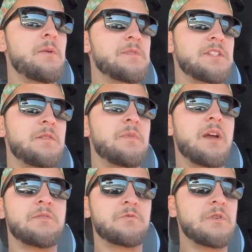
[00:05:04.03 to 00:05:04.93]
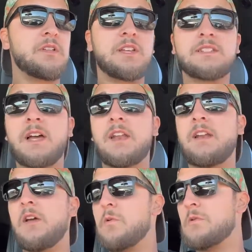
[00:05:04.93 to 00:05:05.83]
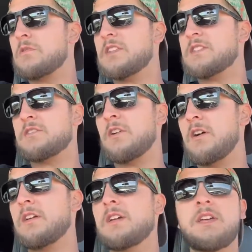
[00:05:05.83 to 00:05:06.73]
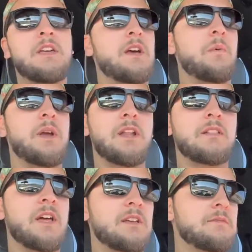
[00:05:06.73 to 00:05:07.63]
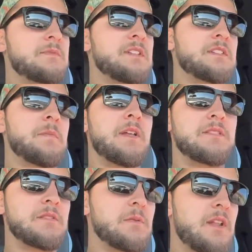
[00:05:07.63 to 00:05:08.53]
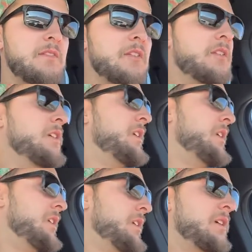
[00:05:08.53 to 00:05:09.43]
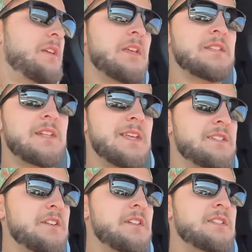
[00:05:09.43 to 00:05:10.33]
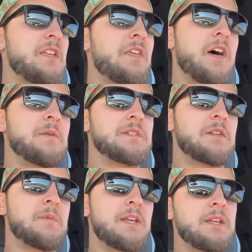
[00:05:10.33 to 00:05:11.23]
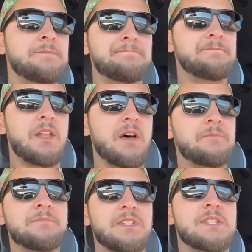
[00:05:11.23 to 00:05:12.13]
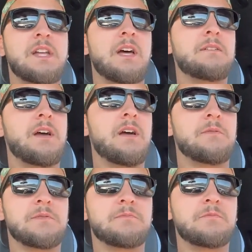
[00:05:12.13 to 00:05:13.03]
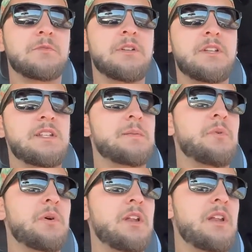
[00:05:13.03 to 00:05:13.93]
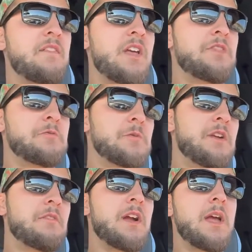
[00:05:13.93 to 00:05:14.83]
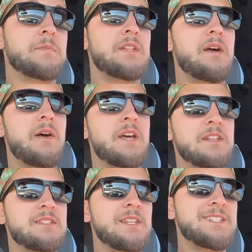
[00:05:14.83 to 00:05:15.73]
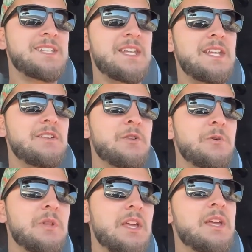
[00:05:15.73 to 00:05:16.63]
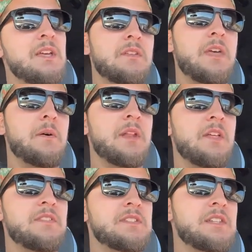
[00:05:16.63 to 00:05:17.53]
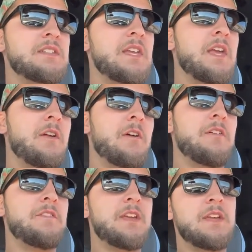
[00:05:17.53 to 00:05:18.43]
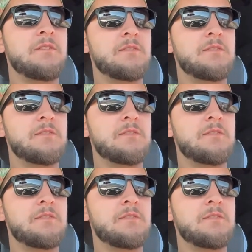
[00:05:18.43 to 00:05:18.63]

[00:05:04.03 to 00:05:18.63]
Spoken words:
it was going to be? I was really excited. I ordered this truck. I waited like 6 months or whatever. Is it as good as I thought it was going to be? No, it's not. I was really disappointed. I've had 3 Rams now. I had a 16 dually. That one had the 68 RFE.